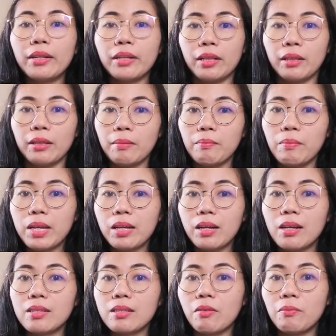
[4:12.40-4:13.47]
channel
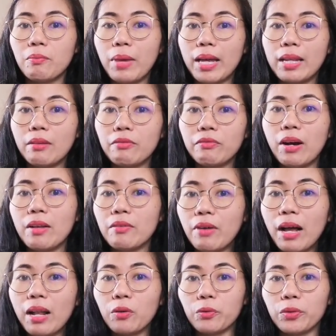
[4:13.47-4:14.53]
because of many
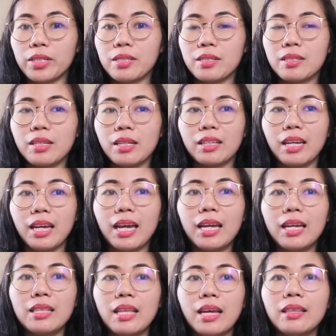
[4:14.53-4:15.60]
followers.
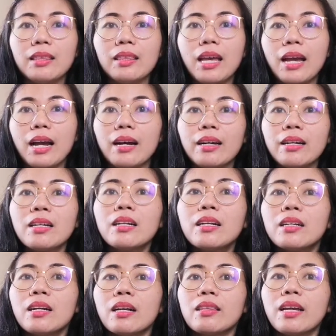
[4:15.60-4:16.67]
Okay, then they
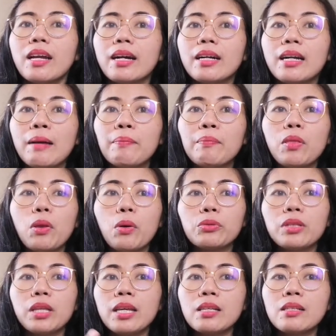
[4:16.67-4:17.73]
are
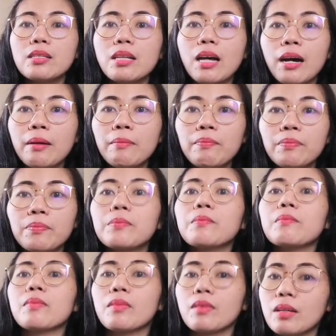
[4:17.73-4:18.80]
uploading
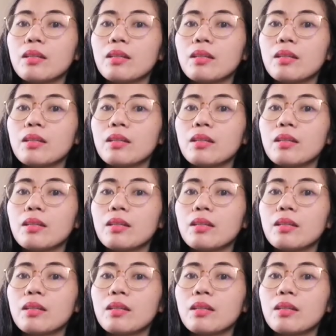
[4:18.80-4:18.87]
some